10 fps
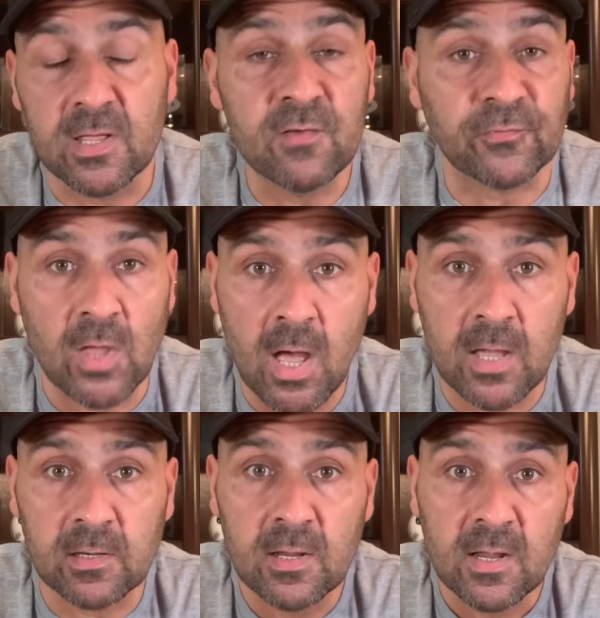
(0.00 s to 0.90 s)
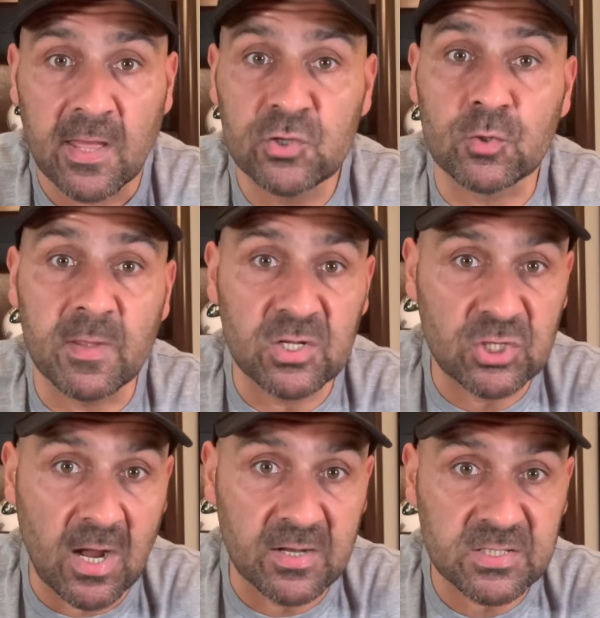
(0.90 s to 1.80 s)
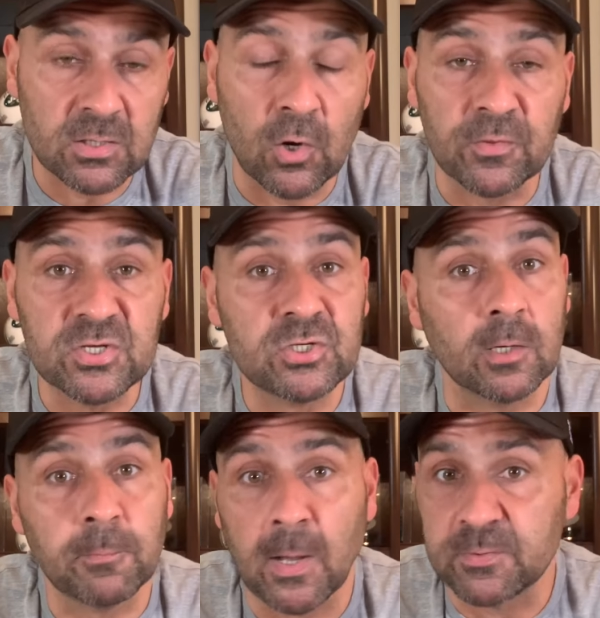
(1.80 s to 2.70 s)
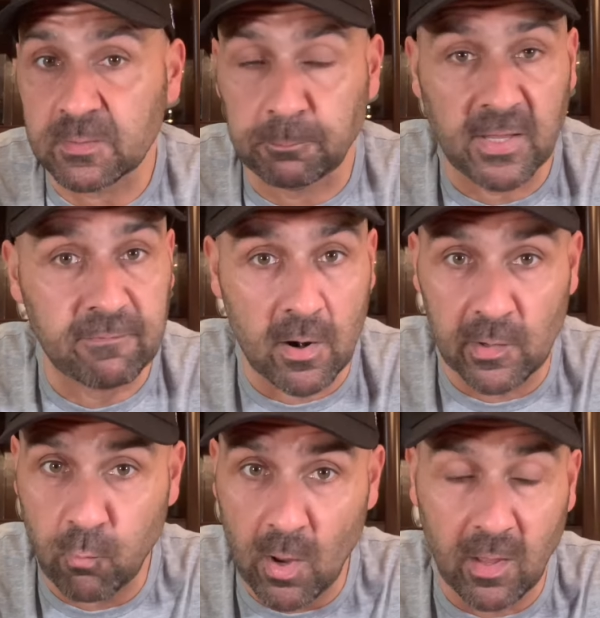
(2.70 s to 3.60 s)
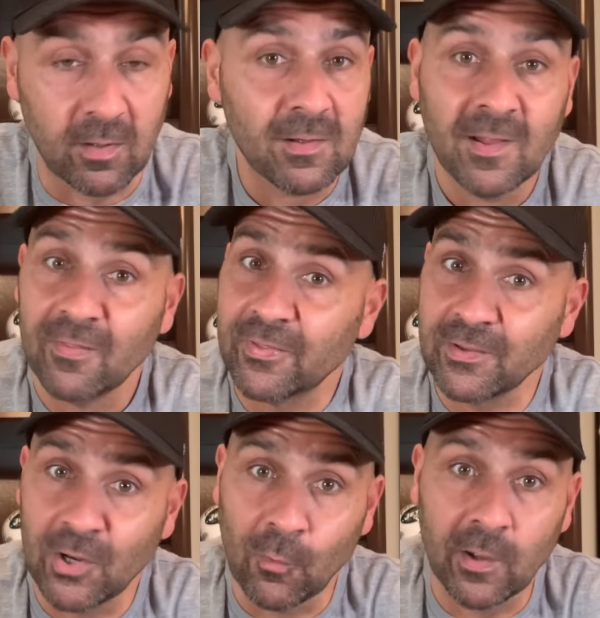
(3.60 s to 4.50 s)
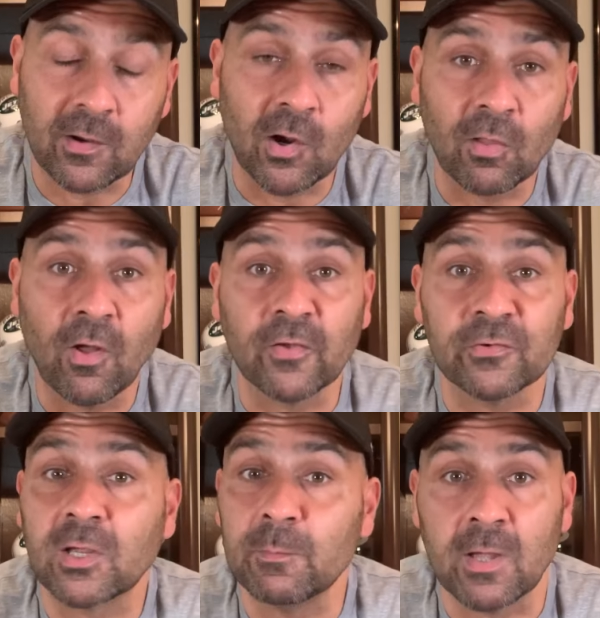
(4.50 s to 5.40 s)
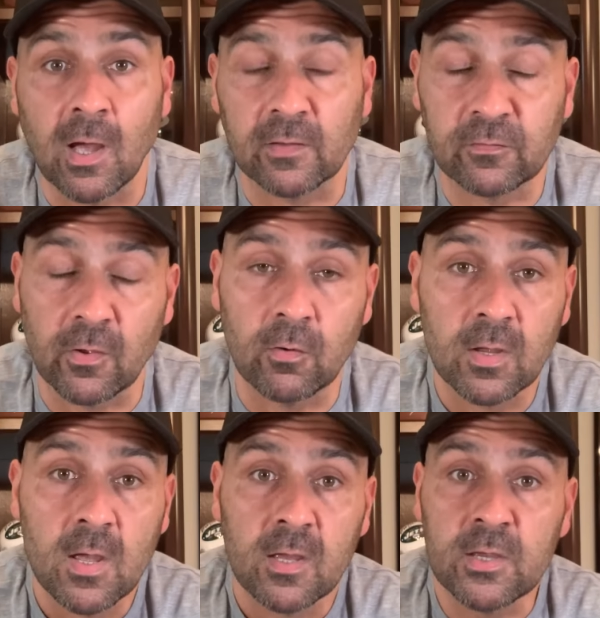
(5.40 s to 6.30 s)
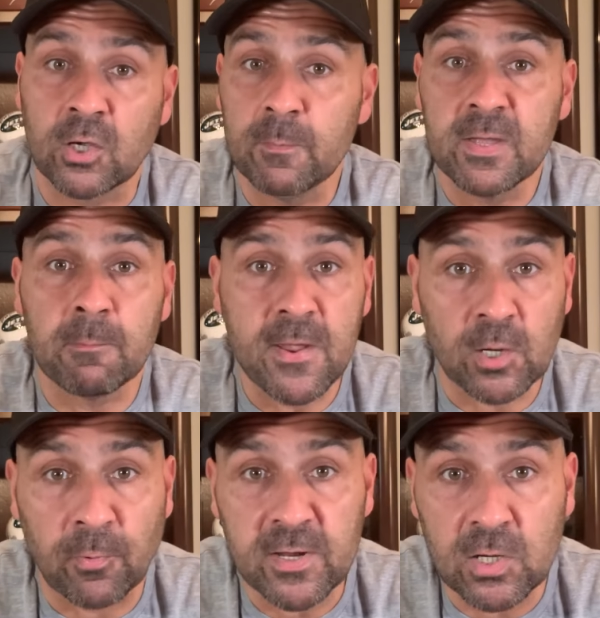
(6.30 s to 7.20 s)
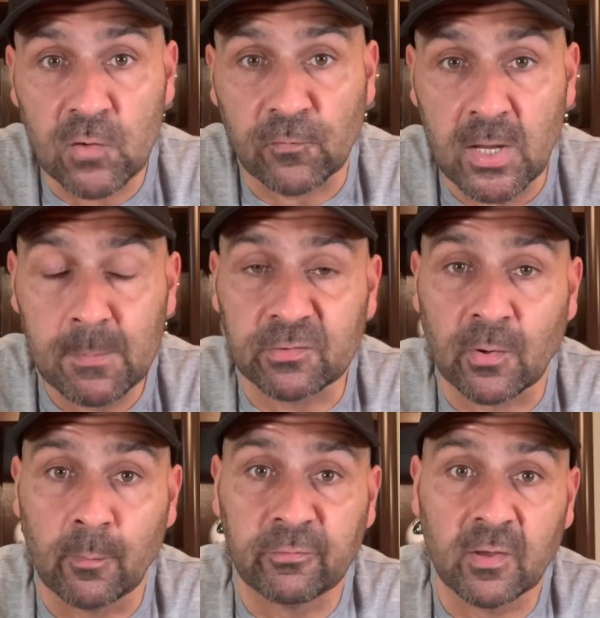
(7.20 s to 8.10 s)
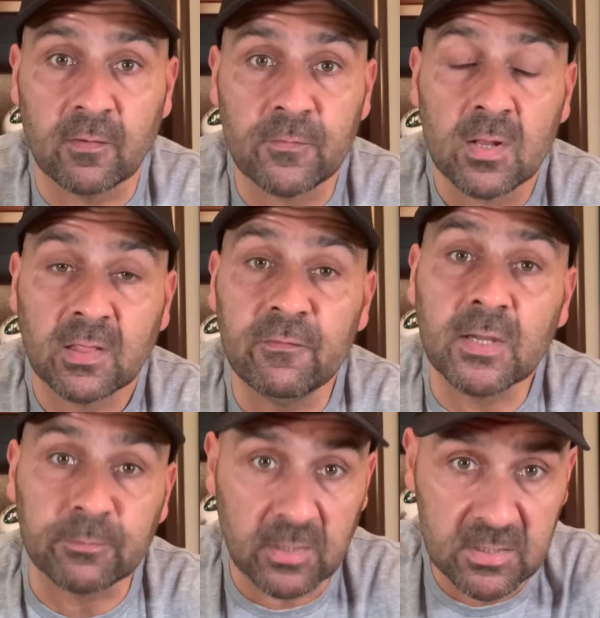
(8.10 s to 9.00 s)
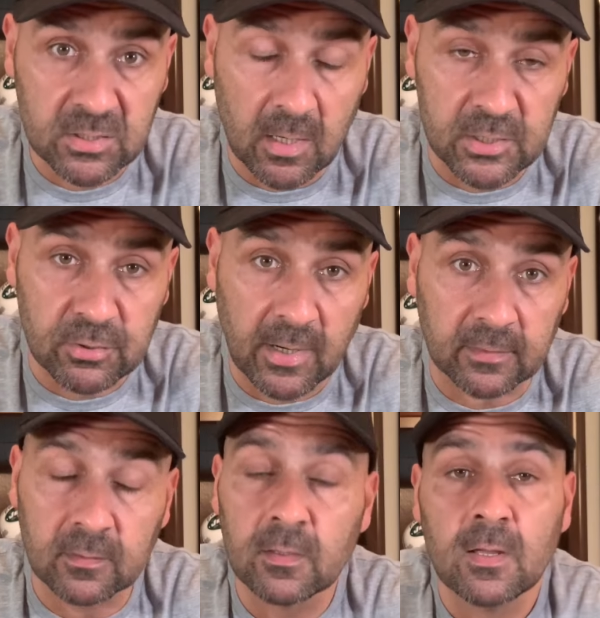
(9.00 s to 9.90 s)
If not, and Jermaine Johnson, all these young pups can play very well, then you know what? Carl Lawson could be gone. So it could be a make or break year for him in terms of living up to his contract.